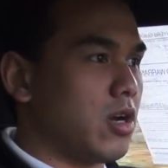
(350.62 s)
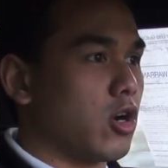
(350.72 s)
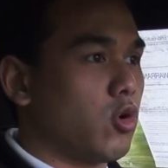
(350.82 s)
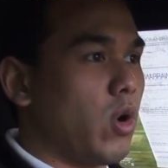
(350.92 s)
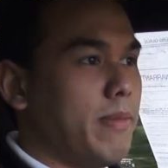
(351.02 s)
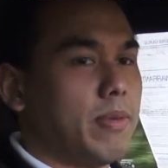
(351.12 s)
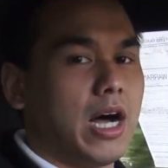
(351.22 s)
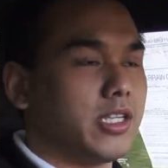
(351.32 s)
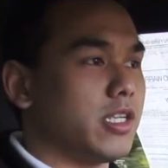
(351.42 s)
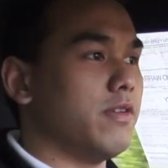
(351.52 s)
are quite
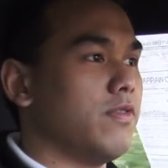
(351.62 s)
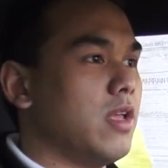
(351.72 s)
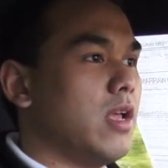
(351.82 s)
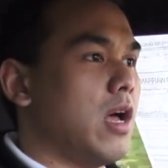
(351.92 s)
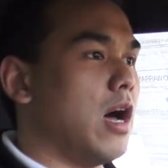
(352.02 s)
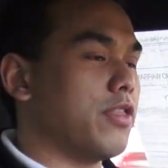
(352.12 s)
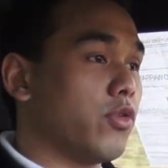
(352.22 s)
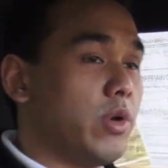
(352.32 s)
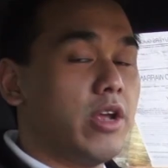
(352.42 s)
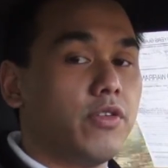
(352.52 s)
positive. Uh, the
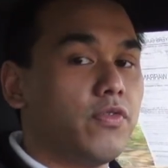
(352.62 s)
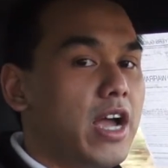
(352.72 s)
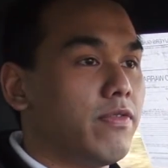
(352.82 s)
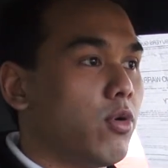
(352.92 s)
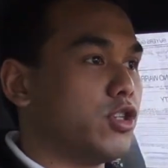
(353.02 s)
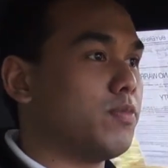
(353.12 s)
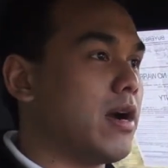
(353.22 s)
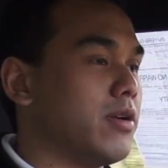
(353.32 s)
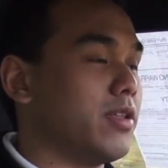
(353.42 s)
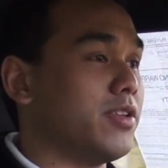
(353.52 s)
three hundred five
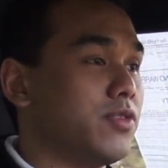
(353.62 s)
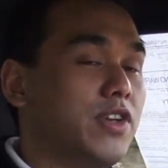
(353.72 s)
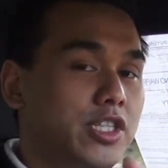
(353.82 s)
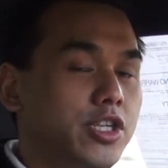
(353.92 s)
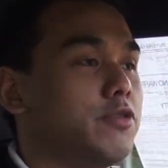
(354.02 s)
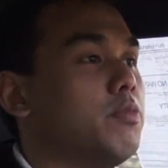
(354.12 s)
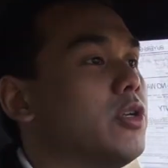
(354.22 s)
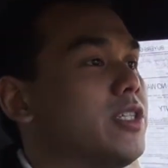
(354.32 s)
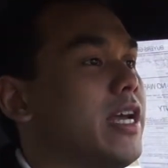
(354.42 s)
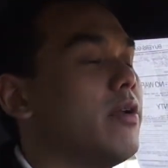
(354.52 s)
horsepower that this V six
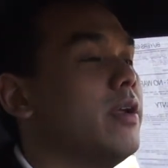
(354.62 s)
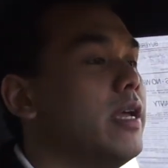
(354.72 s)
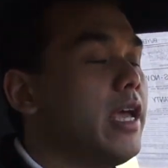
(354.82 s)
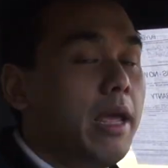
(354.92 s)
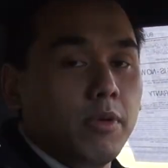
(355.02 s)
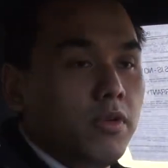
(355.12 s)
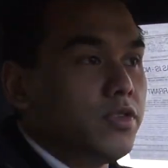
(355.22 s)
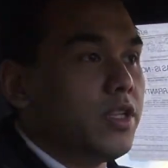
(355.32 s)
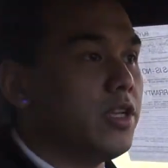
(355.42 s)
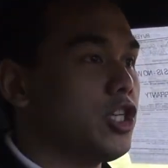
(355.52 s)
puts out, it
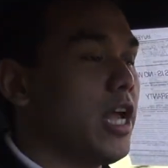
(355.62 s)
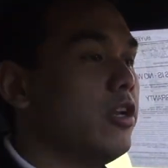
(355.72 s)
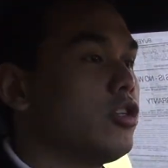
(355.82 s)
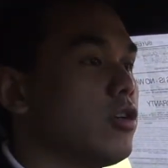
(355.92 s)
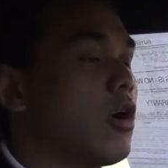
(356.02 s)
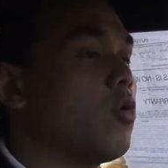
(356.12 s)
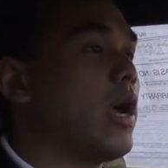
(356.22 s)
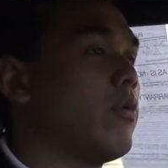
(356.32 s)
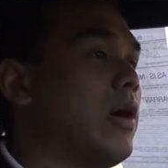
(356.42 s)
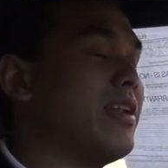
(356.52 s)
moves the Challenger out
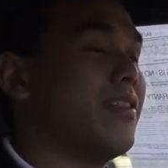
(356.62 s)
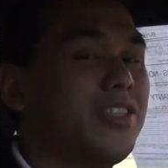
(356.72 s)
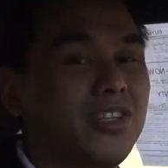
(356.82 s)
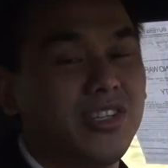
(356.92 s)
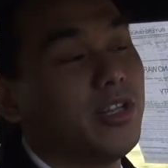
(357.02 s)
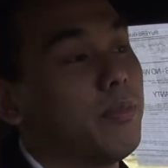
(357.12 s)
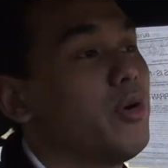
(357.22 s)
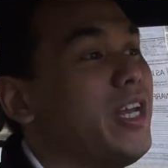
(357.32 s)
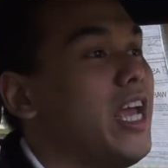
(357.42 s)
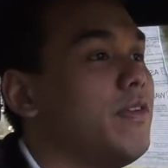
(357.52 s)
quite well. Now, this is still a
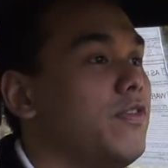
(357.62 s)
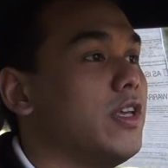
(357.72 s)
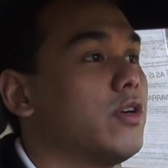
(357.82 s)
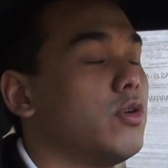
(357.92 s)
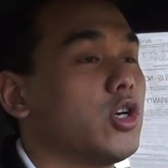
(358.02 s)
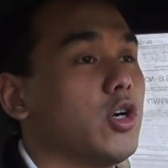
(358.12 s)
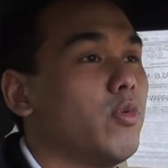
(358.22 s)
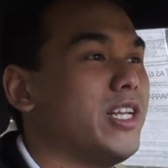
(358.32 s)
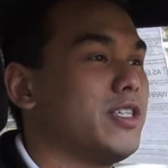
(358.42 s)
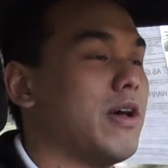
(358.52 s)
pretty heavy vehicle.
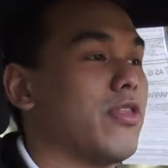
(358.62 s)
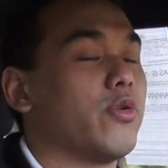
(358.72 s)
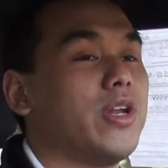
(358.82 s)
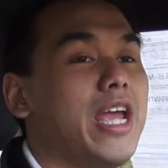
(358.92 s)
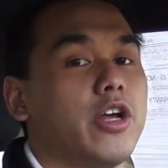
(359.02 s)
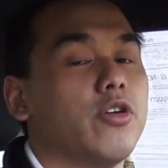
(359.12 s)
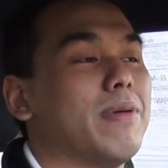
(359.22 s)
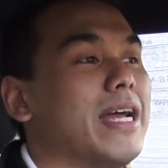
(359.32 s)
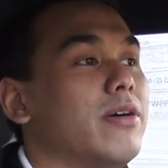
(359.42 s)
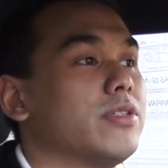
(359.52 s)
Curb weight's about thirty-eight
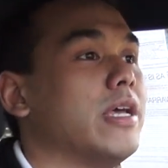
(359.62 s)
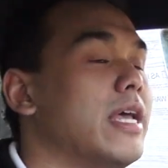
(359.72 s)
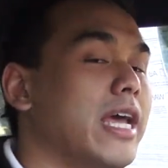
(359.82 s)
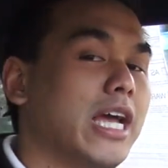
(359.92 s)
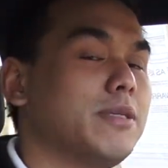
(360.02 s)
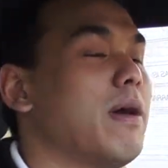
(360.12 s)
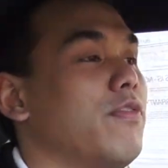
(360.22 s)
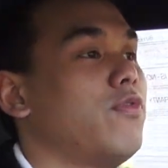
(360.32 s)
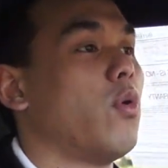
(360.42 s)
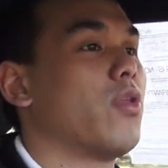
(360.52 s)
hundred pounds. It's
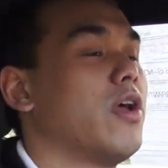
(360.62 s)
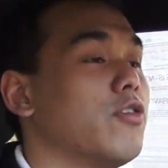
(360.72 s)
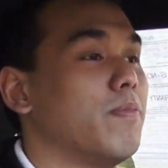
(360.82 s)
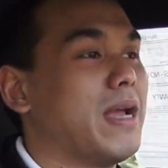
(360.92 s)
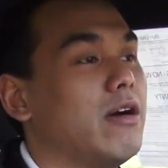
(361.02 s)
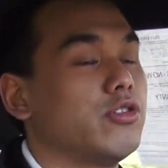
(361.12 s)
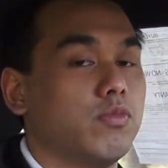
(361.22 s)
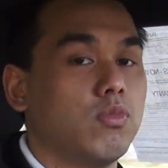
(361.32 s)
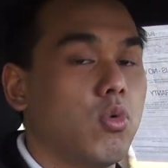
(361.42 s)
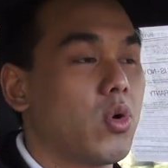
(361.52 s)
about four hundred
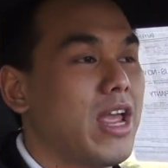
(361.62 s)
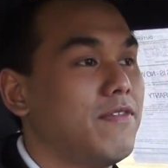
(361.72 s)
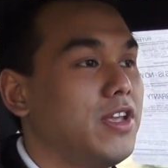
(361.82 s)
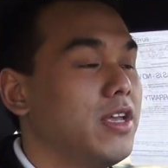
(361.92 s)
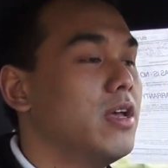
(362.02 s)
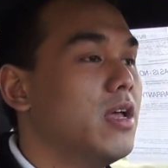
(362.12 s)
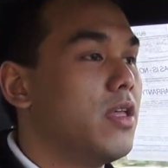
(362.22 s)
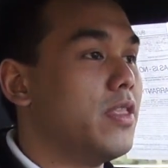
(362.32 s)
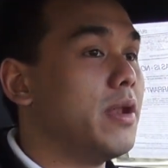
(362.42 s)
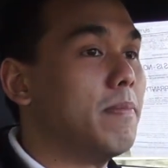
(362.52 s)
pounds more heavy
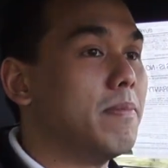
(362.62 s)
than a